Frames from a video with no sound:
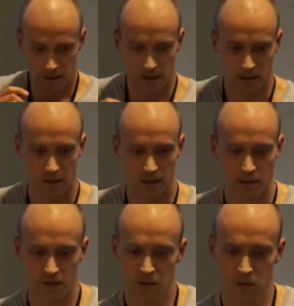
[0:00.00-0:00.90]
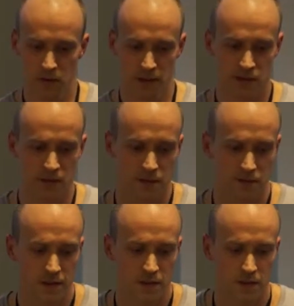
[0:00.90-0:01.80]
Another cool, interesting
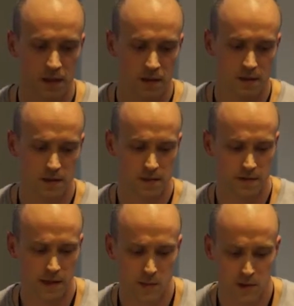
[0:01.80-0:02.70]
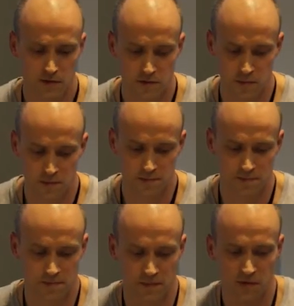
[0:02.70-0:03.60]
feature available
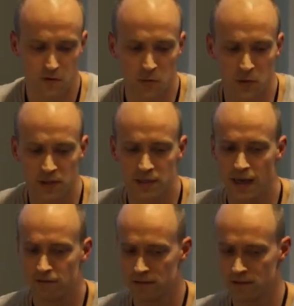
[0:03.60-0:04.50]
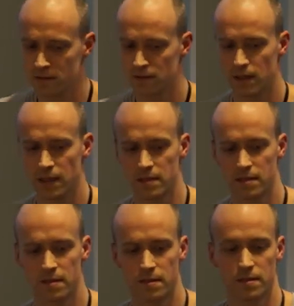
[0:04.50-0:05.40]
from 4.7
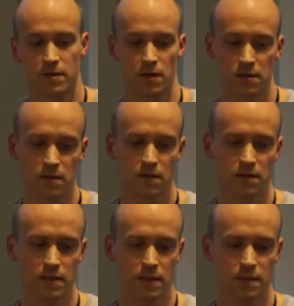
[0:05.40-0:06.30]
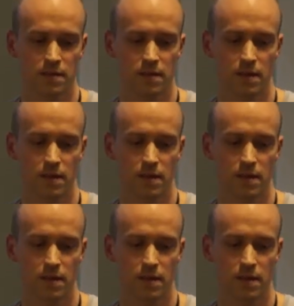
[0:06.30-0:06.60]
is the starter content.